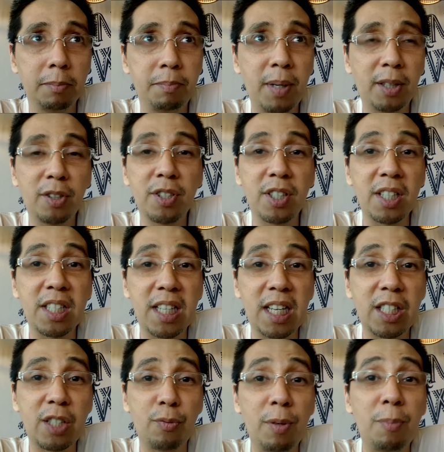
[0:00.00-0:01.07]
better
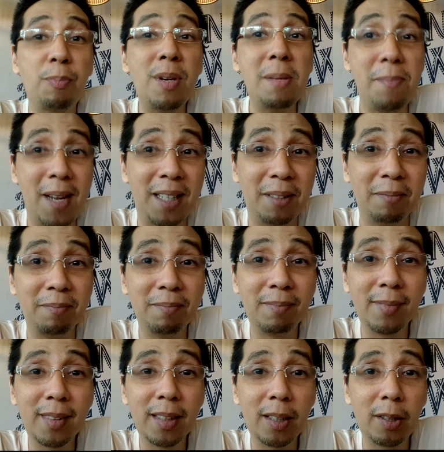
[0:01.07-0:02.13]
success with prepaid.
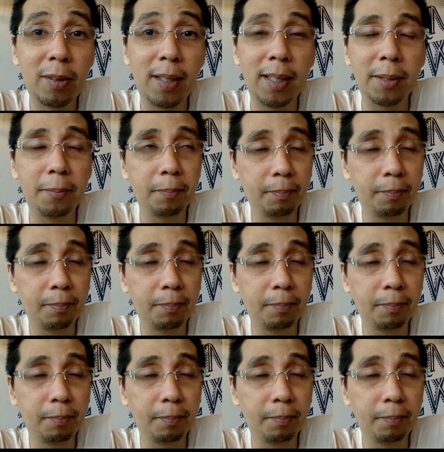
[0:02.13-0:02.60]
Right.